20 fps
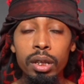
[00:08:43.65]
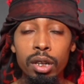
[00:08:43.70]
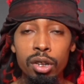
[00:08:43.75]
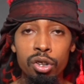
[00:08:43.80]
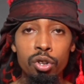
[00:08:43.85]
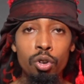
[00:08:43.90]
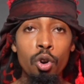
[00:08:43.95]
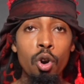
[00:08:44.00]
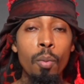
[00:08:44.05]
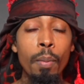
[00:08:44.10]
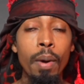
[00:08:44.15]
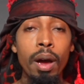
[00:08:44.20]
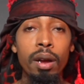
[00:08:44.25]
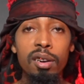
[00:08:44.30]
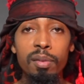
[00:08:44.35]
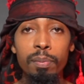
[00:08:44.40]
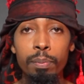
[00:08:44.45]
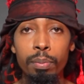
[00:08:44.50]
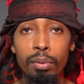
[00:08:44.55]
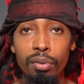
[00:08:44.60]
There's no amount
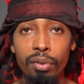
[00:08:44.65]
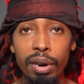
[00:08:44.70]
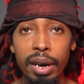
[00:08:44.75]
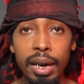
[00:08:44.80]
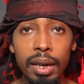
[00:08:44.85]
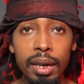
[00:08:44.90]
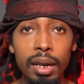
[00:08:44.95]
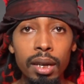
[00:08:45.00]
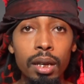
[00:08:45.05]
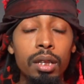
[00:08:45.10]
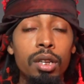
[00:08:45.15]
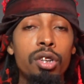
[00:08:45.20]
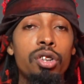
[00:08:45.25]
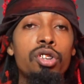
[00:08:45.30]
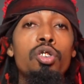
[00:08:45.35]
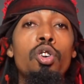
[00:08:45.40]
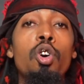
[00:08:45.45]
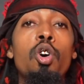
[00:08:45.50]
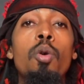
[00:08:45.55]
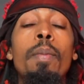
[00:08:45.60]
of berating. There's
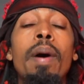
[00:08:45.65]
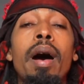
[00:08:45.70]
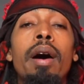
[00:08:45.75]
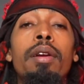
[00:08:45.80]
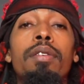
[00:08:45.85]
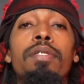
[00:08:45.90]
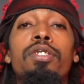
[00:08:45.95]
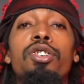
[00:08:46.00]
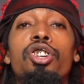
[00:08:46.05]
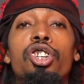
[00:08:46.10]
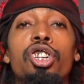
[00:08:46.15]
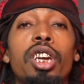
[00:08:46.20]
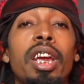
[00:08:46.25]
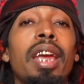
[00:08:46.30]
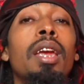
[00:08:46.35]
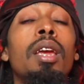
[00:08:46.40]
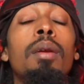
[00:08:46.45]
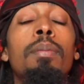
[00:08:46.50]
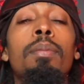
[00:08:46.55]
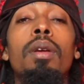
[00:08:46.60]
no amount of
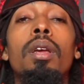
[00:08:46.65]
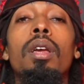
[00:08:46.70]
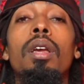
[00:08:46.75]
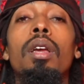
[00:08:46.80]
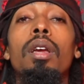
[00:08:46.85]
shame.